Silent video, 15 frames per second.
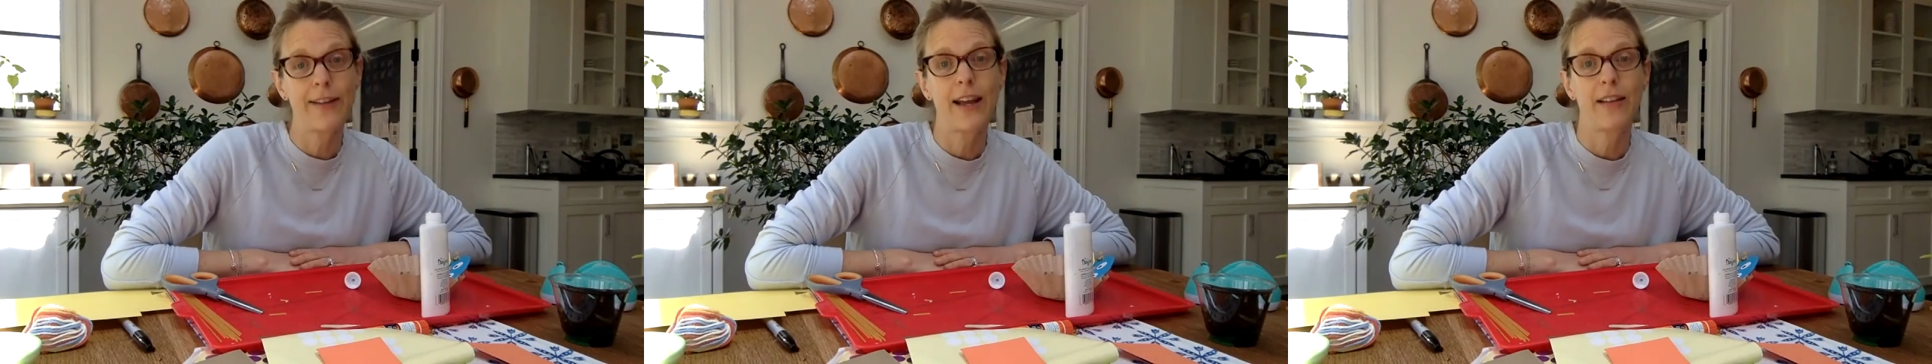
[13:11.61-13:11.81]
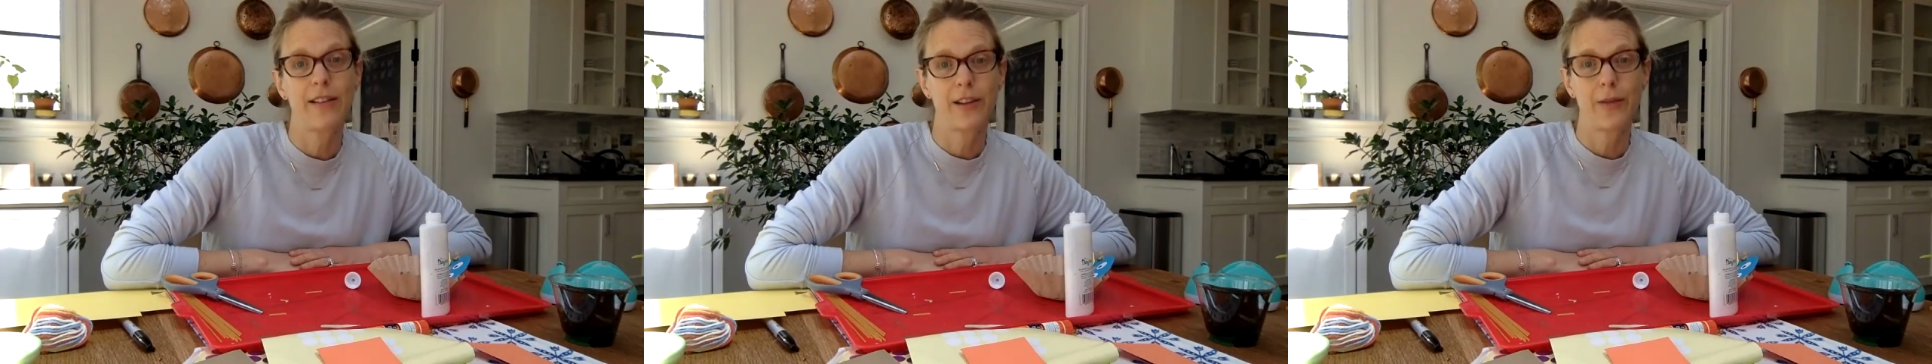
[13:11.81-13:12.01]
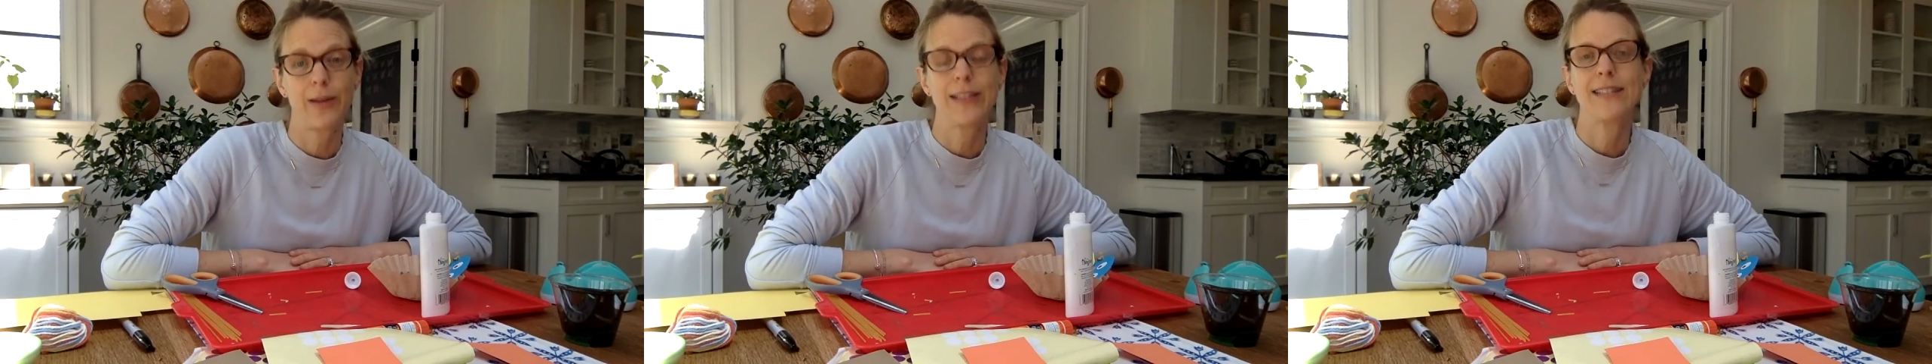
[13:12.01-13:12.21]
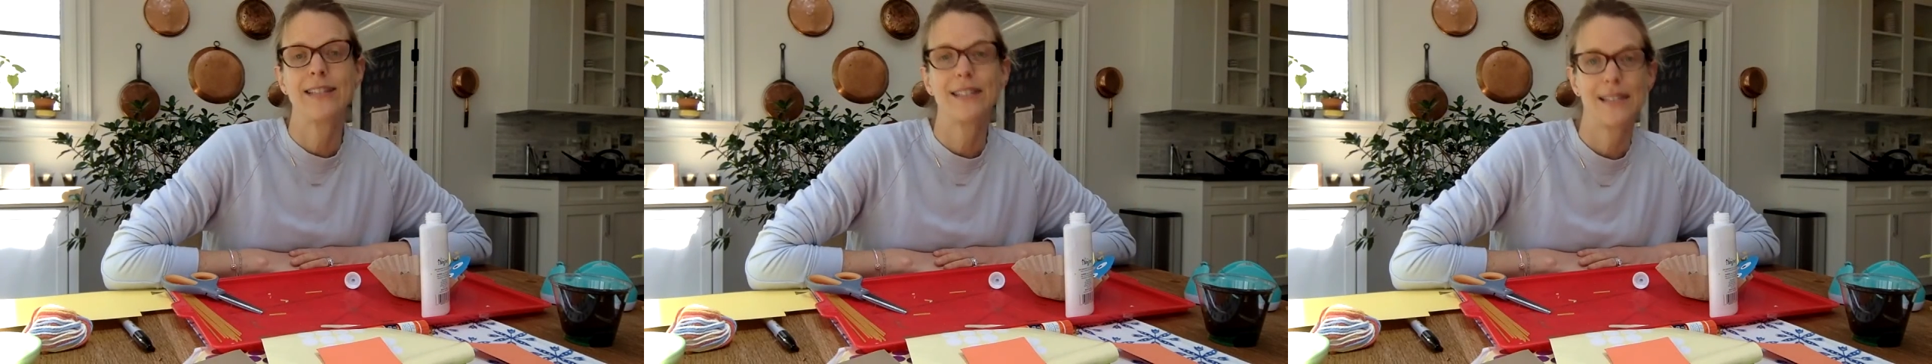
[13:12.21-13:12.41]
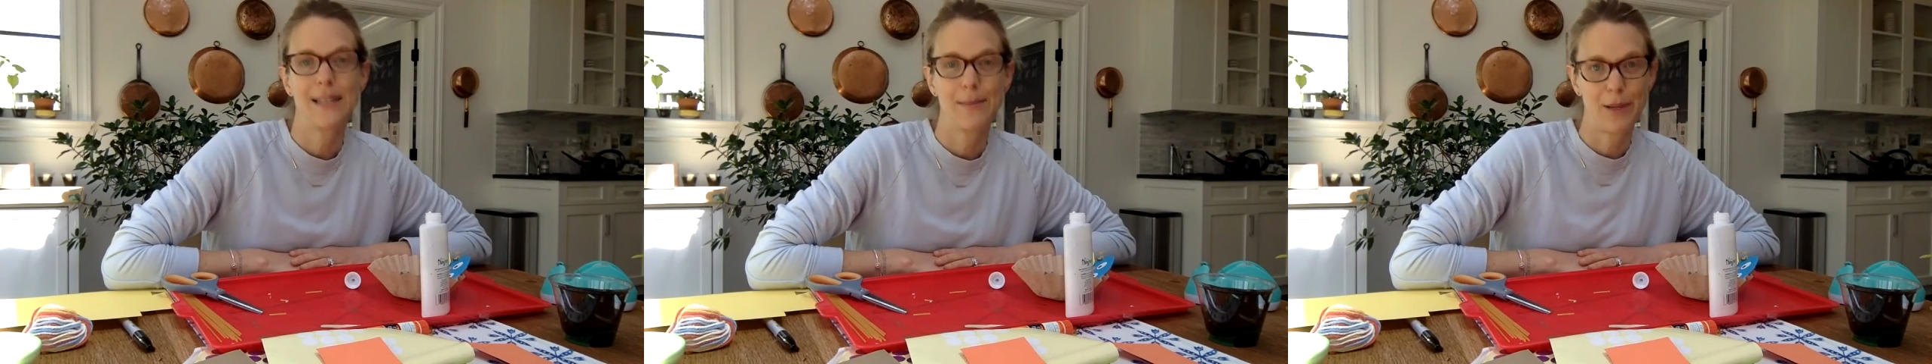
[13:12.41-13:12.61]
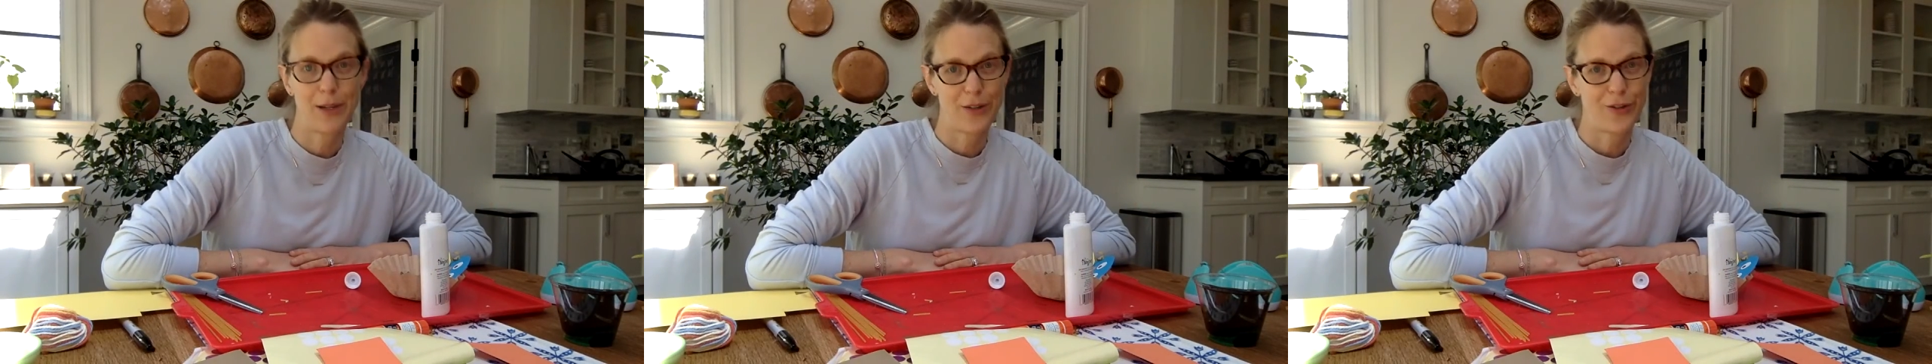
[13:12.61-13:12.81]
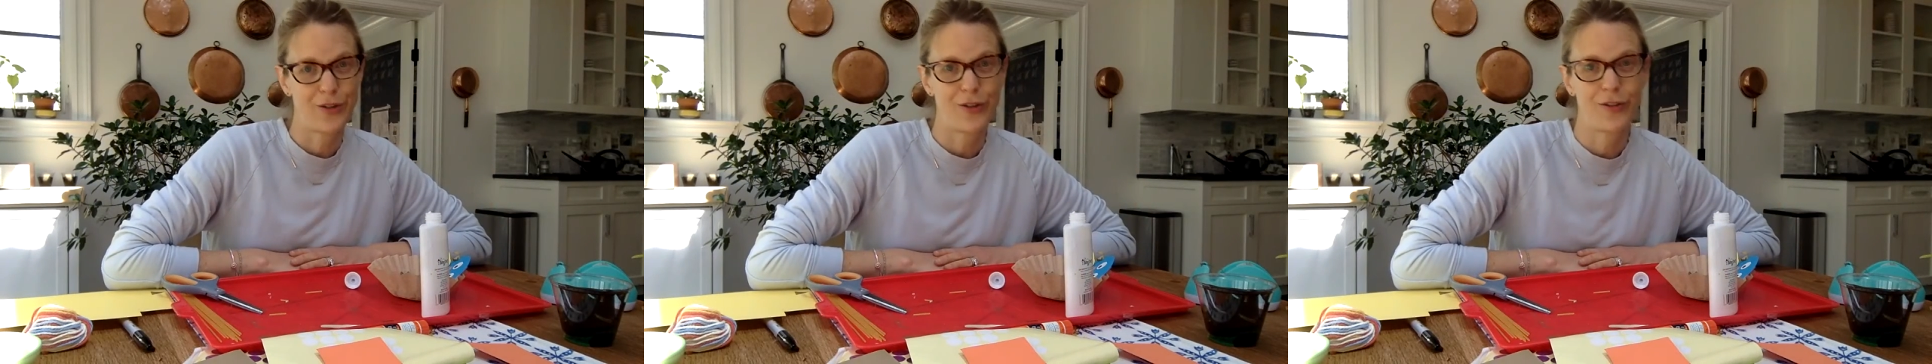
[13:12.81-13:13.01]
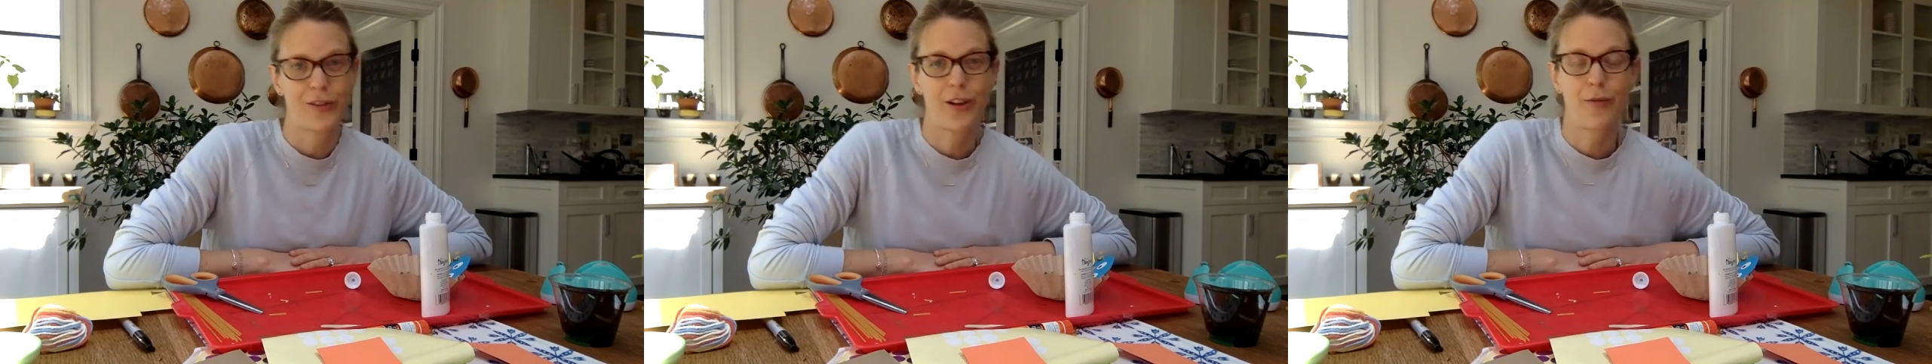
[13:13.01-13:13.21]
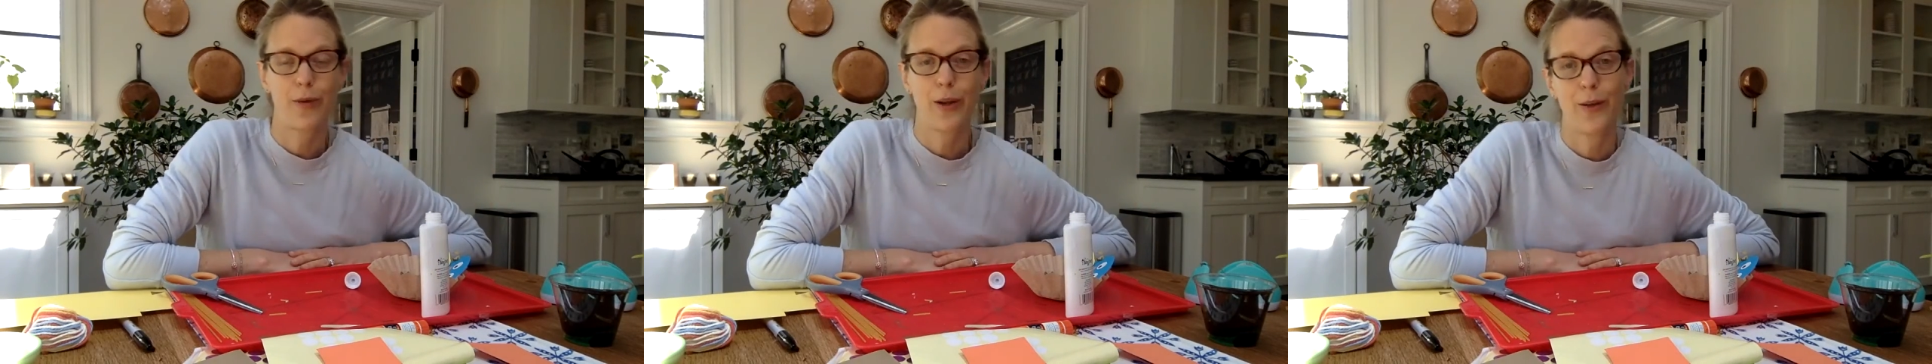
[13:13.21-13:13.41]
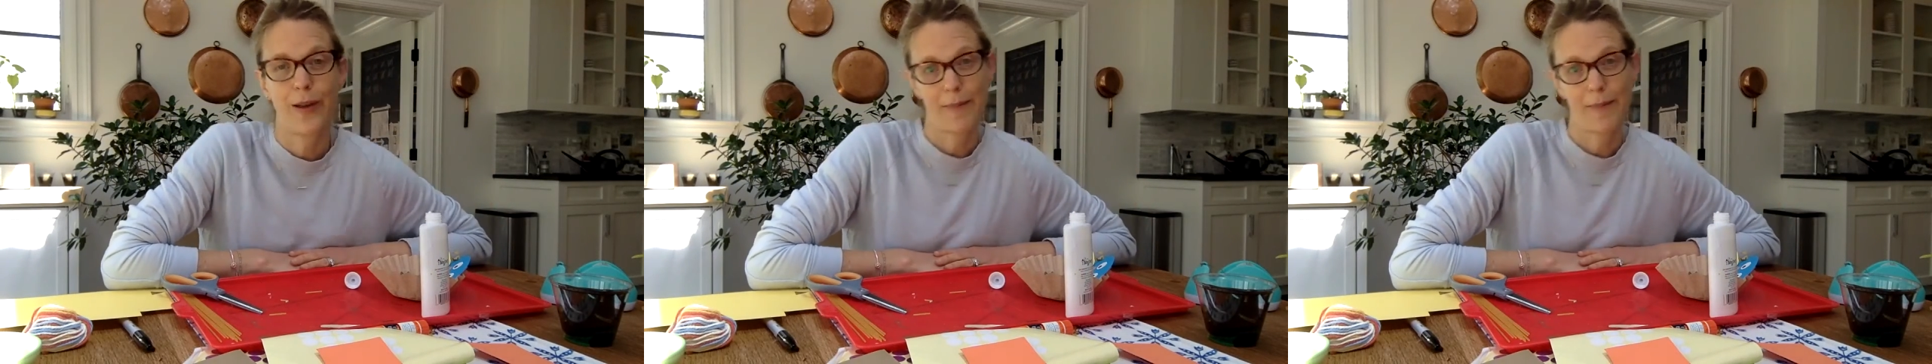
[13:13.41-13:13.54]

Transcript: as always, to see pictures of what you